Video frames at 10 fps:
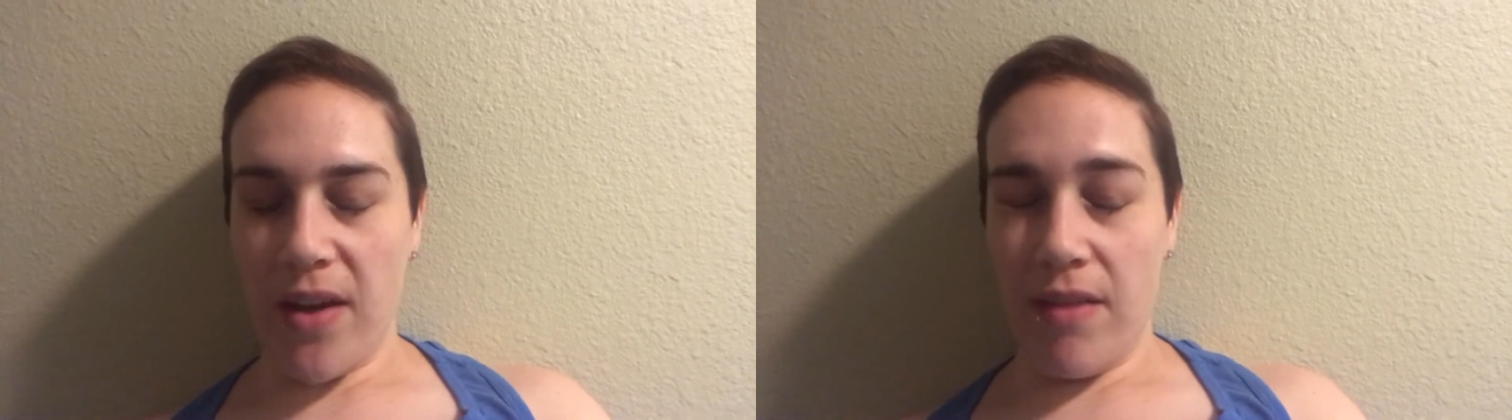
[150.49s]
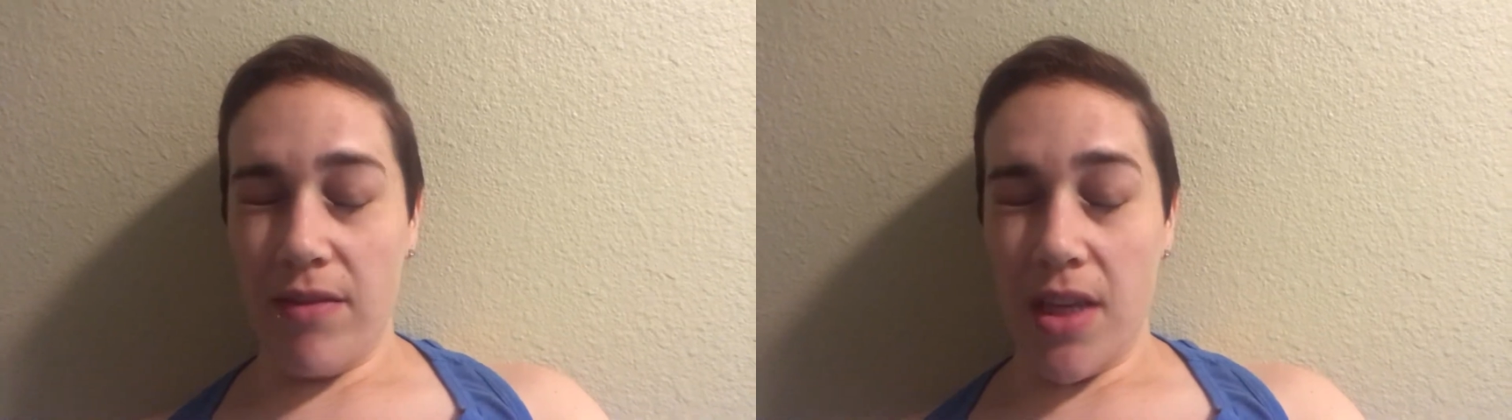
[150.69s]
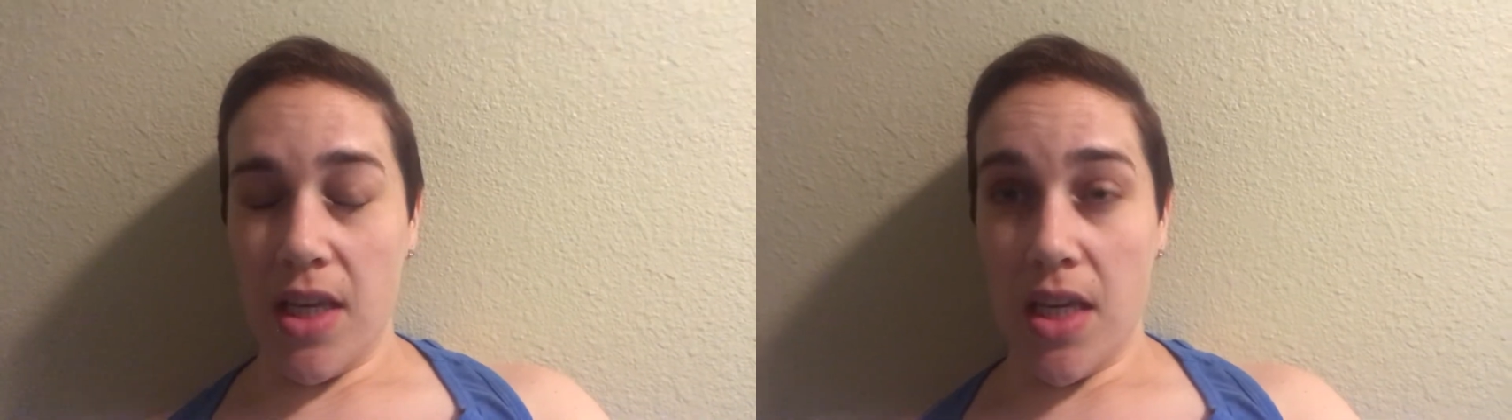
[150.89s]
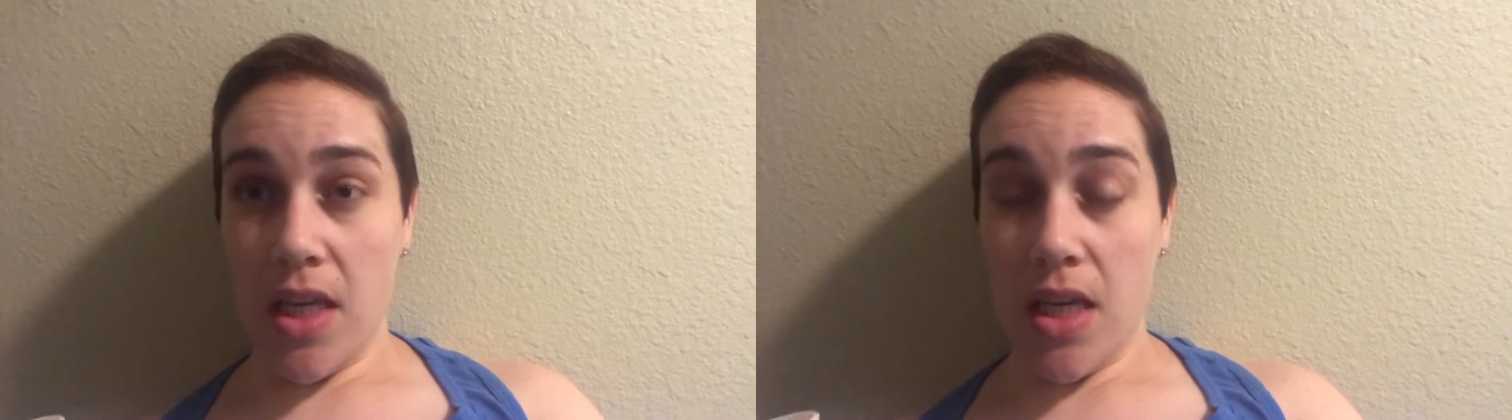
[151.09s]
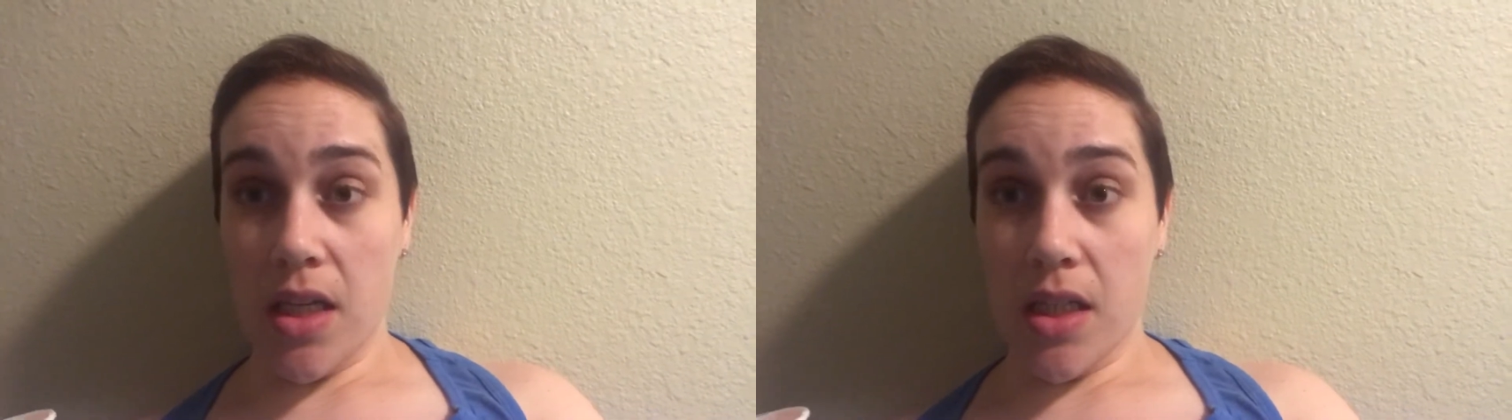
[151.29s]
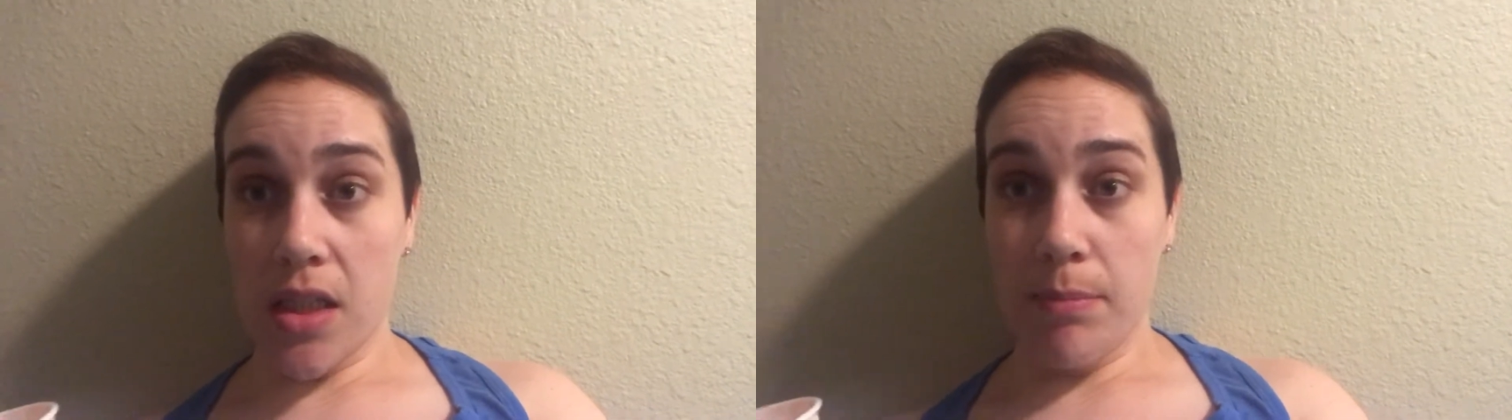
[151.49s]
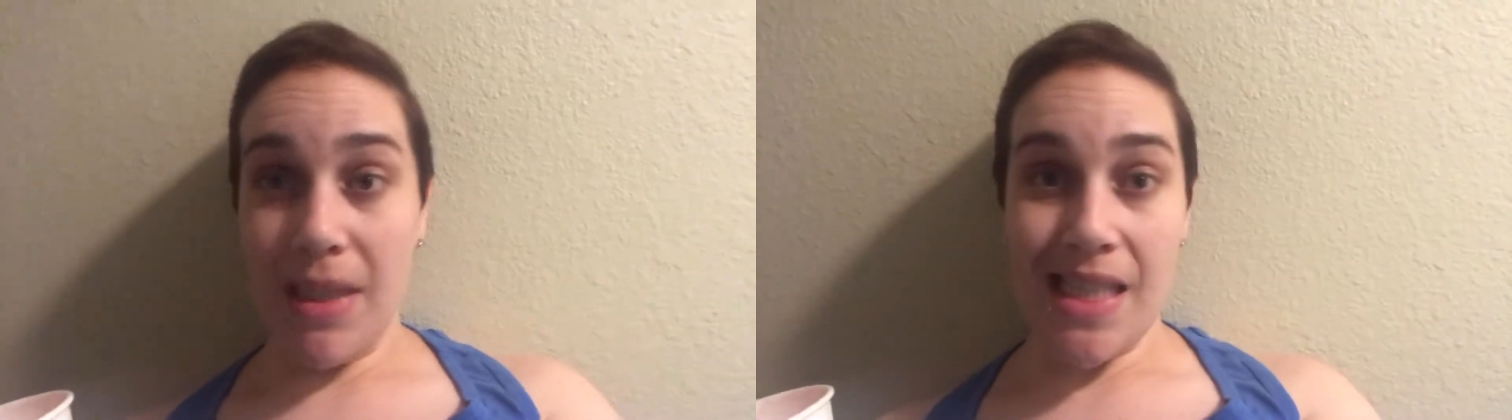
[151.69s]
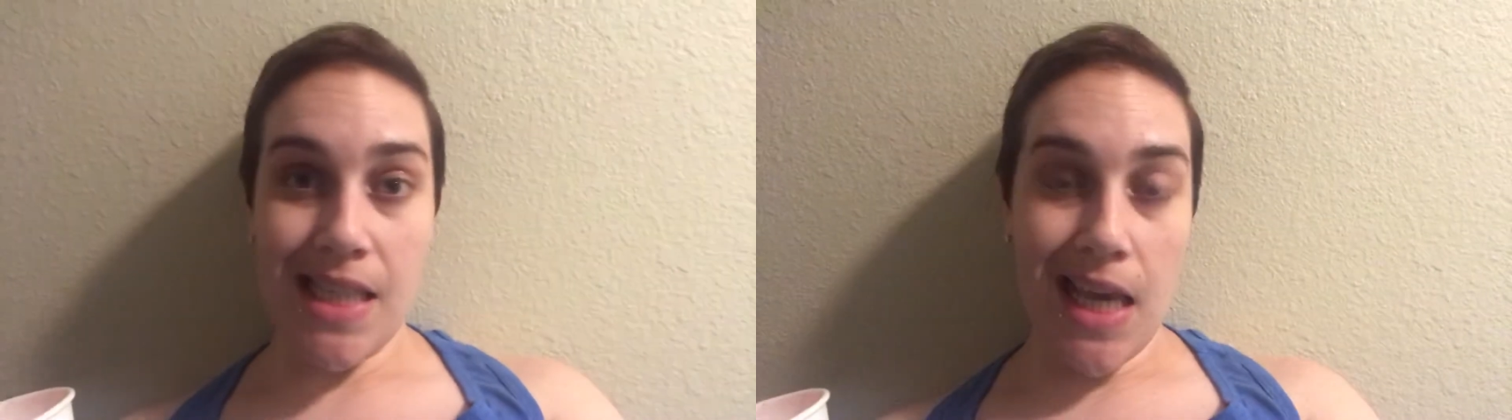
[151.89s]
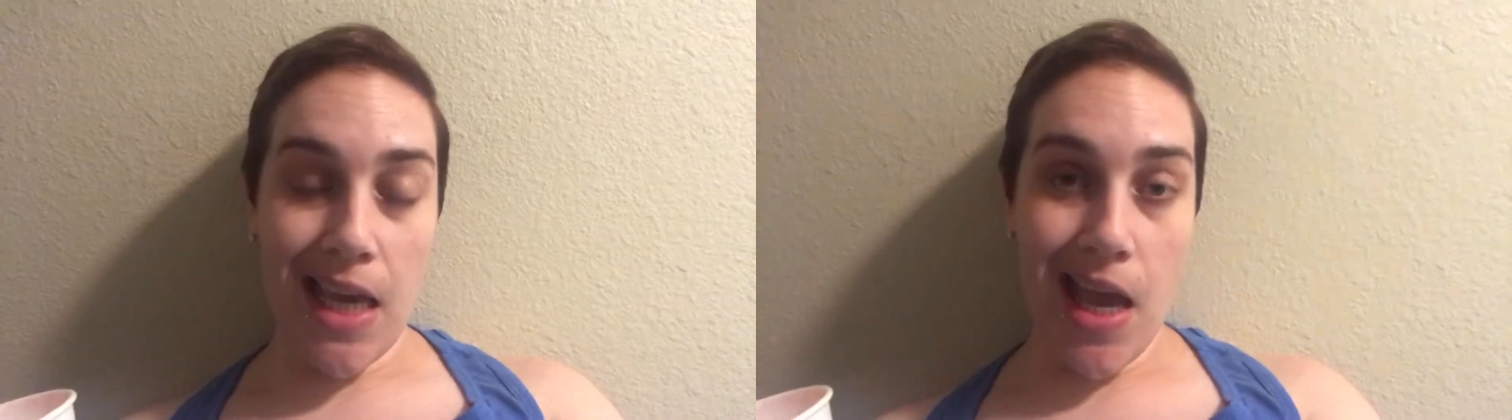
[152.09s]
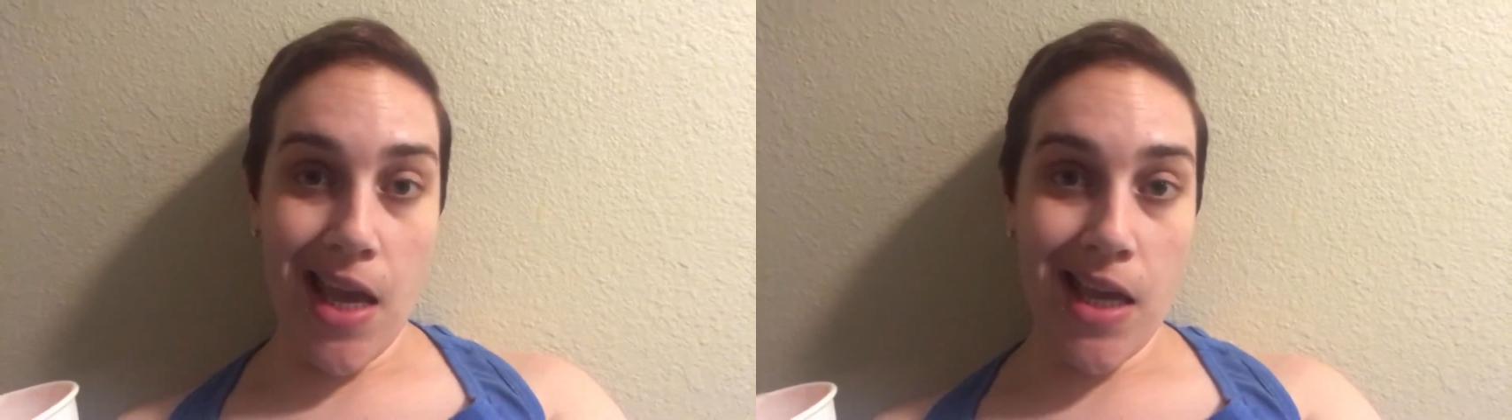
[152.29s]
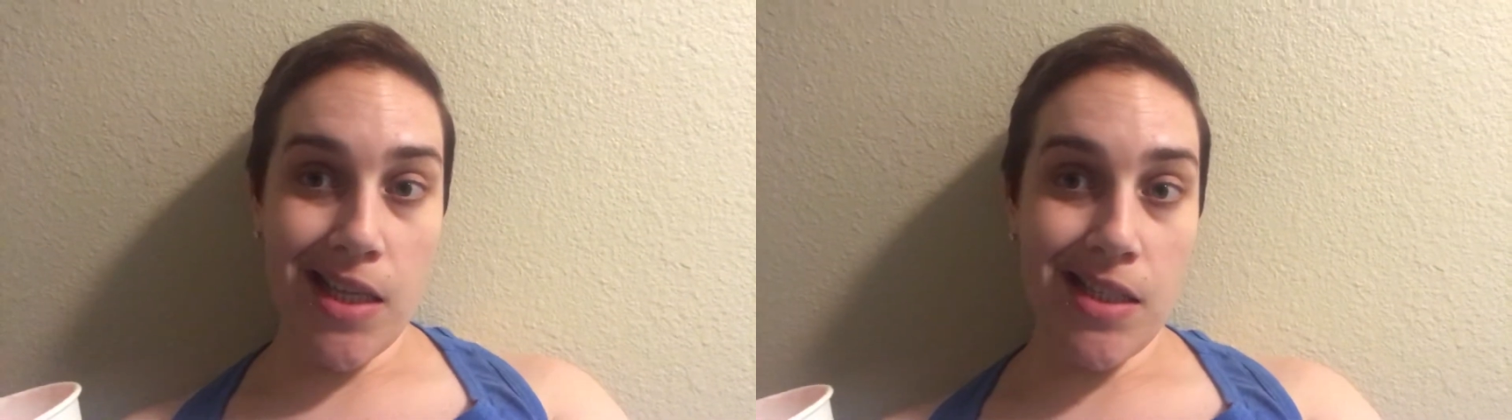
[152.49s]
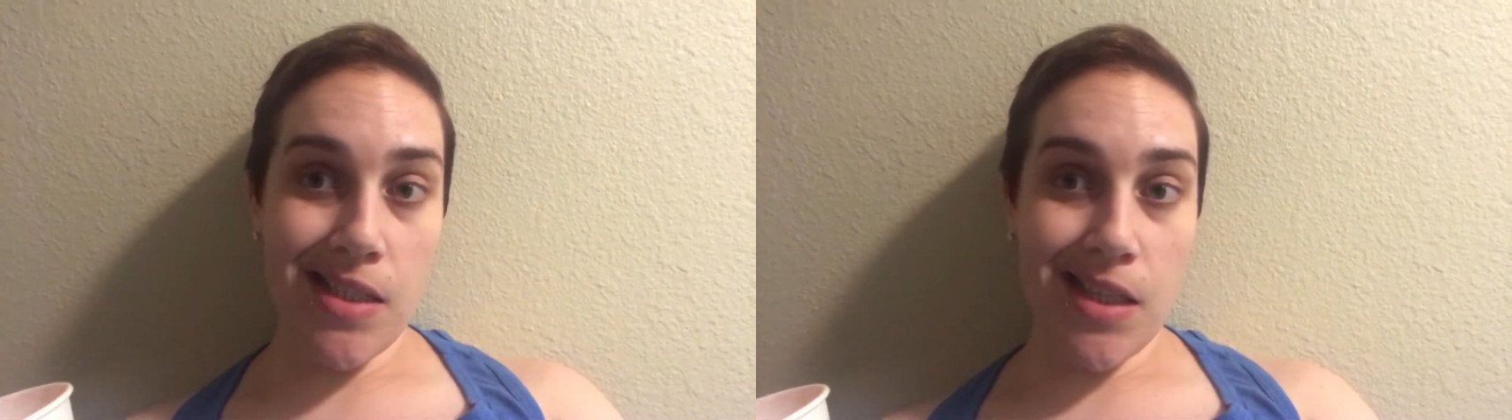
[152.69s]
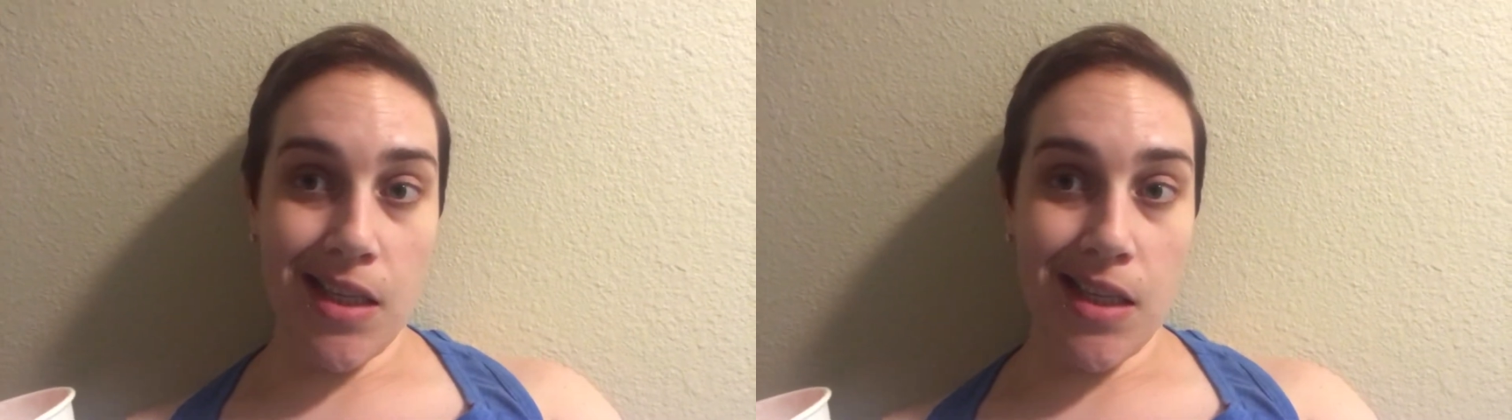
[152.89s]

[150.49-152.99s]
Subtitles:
of the BCAAs.